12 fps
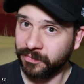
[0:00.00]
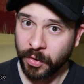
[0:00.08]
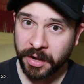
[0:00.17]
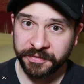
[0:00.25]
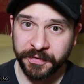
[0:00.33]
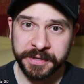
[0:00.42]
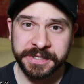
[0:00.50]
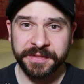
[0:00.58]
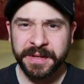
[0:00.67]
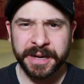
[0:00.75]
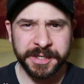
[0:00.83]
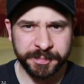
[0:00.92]
Well, folks, I
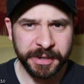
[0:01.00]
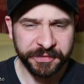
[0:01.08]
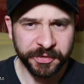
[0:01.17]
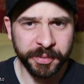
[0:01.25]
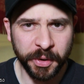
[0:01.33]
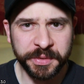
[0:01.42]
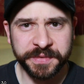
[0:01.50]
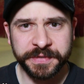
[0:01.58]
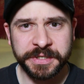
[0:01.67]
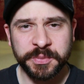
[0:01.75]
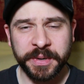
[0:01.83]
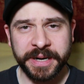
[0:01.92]
think I speak for both of
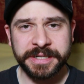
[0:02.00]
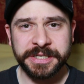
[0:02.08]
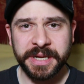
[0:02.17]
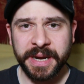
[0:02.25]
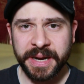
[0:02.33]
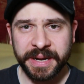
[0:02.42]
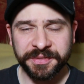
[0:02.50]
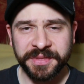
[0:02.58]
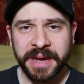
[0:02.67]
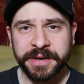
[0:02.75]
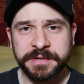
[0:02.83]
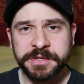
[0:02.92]
us when I say
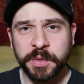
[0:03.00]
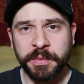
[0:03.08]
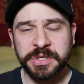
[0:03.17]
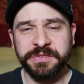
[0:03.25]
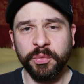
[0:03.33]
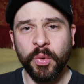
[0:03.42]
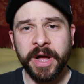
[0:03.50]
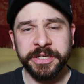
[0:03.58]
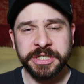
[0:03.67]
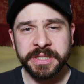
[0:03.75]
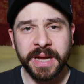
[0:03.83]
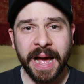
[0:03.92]
thank you so much for
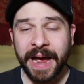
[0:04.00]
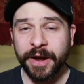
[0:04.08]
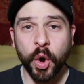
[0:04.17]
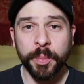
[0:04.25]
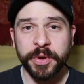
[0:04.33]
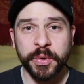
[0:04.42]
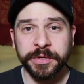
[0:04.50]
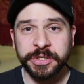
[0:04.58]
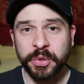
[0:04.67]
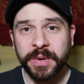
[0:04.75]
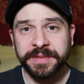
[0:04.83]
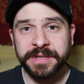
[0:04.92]
watching. I hope you
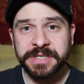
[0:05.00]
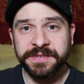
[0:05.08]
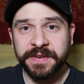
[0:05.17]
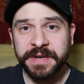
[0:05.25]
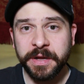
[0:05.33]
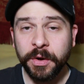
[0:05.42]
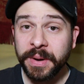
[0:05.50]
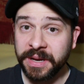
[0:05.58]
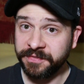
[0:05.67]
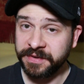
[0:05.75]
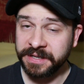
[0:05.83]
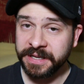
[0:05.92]
enjoyed this video.
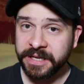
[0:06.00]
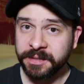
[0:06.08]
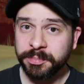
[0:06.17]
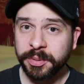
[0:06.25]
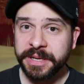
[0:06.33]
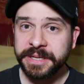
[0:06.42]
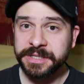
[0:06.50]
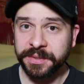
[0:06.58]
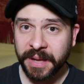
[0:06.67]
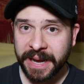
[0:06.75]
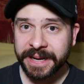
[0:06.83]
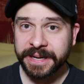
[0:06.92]
If you did, please
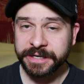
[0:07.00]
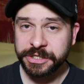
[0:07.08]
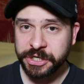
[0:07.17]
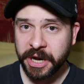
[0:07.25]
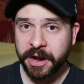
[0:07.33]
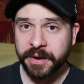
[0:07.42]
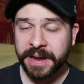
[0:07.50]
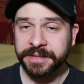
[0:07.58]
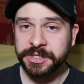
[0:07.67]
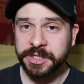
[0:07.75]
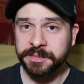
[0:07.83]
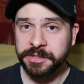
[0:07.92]
like, share,
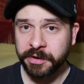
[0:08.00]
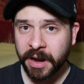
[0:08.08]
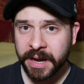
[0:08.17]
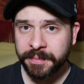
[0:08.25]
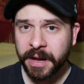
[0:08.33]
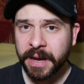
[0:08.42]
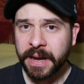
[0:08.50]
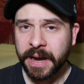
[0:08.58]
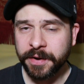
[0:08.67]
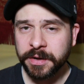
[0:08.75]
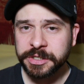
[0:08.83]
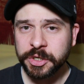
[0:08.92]
and subscribe.
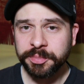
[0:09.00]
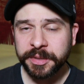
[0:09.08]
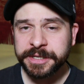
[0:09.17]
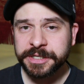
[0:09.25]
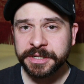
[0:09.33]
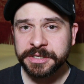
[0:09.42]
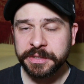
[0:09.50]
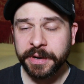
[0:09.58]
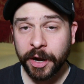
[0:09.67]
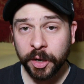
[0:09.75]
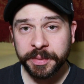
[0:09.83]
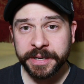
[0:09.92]
And also, please
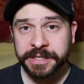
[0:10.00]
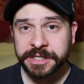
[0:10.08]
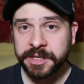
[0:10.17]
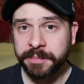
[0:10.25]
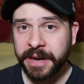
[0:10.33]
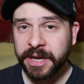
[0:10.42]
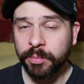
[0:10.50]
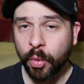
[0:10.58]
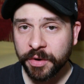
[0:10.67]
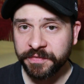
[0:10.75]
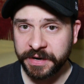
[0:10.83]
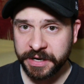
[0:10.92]
consider helping us to make
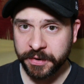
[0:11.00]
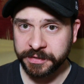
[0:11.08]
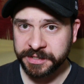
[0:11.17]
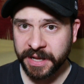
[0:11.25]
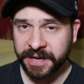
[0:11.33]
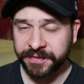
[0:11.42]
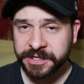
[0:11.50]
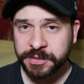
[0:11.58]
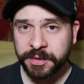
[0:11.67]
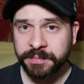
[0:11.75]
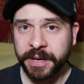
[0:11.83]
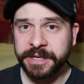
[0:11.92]
more videos like this
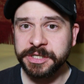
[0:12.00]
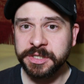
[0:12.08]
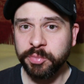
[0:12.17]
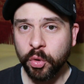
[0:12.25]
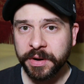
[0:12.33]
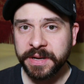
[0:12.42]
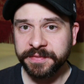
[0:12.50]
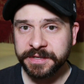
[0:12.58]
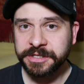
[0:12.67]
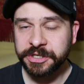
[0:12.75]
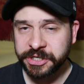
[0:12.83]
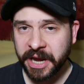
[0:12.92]
one by supporting
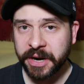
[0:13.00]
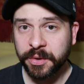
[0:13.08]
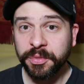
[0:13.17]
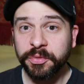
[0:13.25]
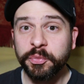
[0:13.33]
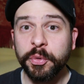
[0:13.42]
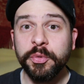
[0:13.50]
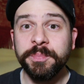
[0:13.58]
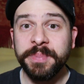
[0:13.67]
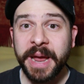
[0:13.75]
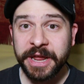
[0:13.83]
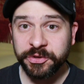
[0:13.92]
this channel through
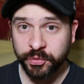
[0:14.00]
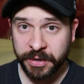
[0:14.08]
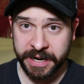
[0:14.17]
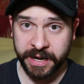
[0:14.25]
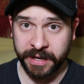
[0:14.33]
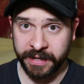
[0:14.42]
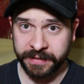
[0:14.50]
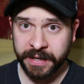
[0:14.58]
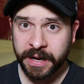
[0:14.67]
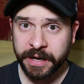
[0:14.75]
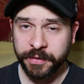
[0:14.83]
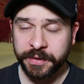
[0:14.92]
Patreon.
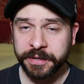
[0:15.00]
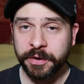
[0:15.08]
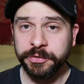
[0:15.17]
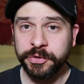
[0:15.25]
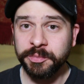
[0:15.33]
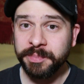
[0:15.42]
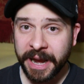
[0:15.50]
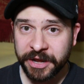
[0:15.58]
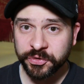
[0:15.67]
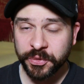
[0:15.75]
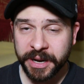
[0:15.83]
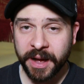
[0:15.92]
You can go to
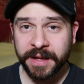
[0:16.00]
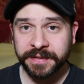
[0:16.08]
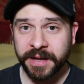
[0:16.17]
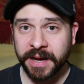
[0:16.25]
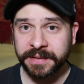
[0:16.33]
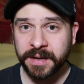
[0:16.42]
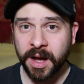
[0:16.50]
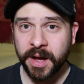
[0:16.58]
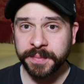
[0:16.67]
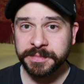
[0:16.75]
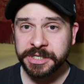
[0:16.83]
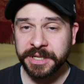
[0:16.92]

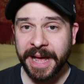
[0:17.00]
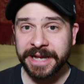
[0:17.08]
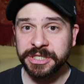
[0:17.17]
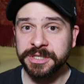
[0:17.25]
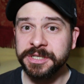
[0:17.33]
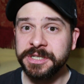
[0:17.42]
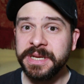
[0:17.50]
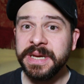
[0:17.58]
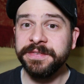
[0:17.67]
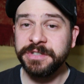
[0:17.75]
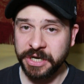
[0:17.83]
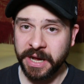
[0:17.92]
patreon.com slash
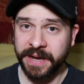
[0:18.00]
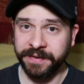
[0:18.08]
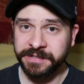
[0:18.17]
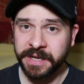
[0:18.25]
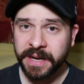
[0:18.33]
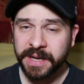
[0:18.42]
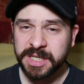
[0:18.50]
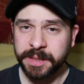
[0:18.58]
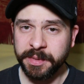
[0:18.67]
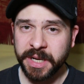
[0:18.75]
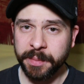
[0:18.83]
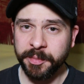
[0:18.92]
steveshives to
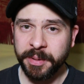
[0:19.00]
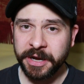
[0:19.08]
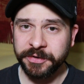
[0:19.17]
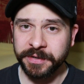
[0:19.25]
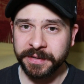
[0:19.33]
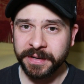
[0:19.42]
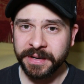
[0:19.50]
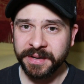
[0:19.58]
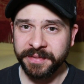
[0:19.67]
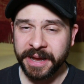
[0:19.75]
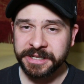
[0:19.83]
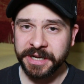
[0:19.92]
become a patron.
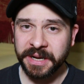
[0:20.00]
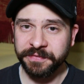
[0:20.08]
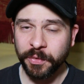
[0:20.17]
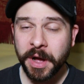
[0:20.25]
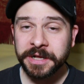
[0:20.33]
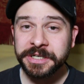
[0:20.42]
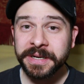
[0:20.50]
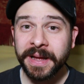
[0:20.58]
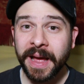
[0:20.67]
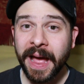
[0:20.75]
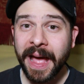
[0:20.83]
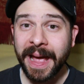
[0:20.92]
Thanks again for watching,
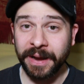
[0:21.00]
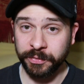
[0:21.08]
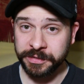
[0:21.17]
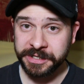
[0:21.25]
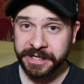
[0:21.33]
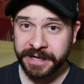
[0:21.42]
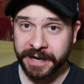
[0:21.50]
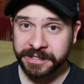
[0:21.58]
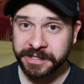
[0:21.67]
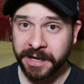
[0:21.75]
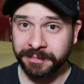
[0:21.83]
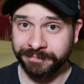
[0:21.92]
and we'll see you
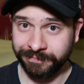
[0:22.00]
next time.